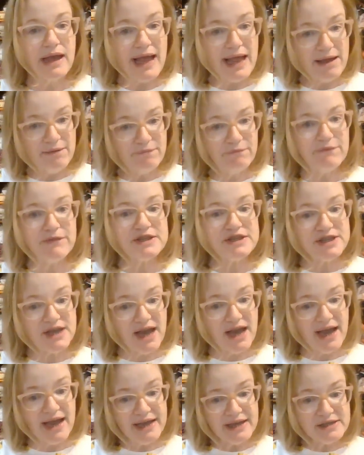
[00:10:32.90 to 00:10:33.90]

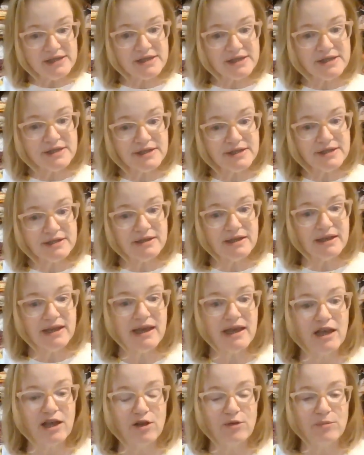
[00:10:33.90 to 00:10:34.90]
emphasized.
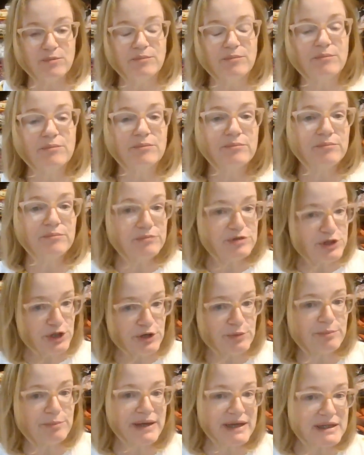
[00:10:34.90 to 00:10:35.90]

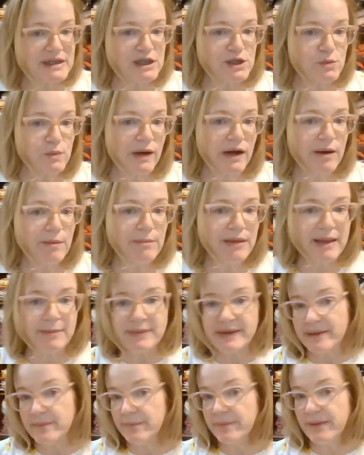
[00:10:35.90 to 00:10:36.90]
Certain places where
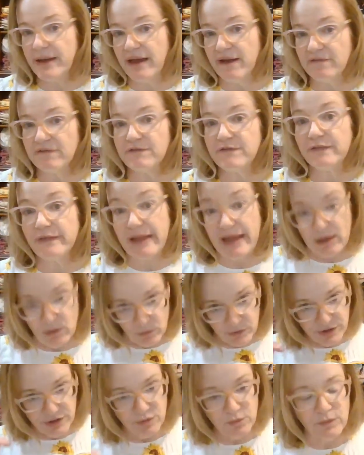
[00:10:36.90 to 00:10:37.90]
maybe a
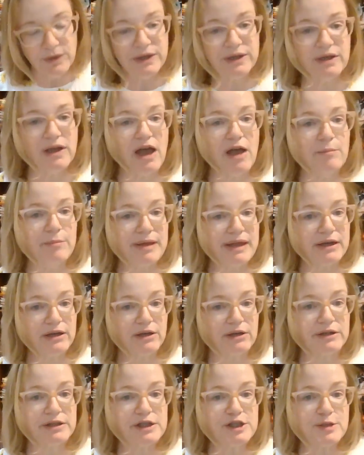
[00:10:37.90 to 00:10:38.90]
flower would not be a
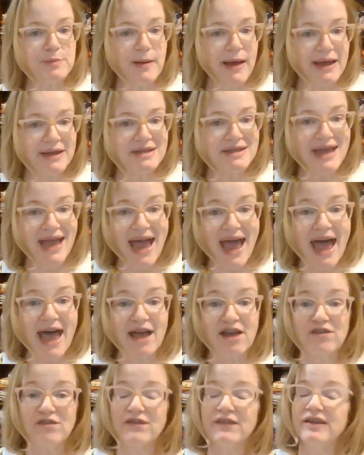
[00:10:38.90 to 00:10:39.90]
good spot to
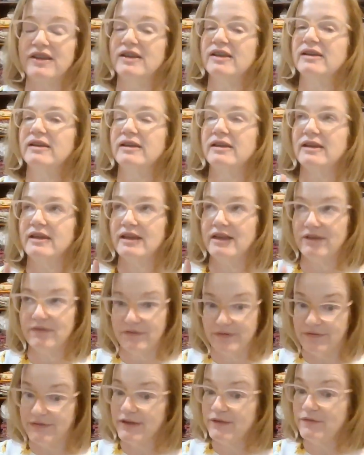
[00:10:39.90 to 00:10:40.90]
have,
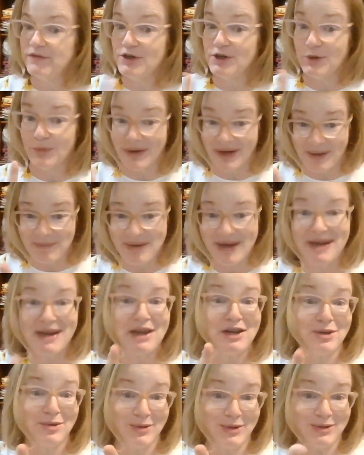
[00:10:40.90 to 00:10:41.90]
if you know what I mean.
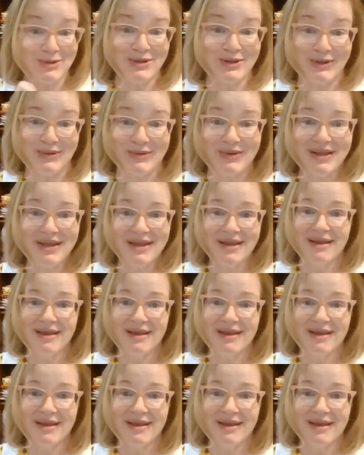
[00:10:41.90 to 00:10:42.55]
I know you do.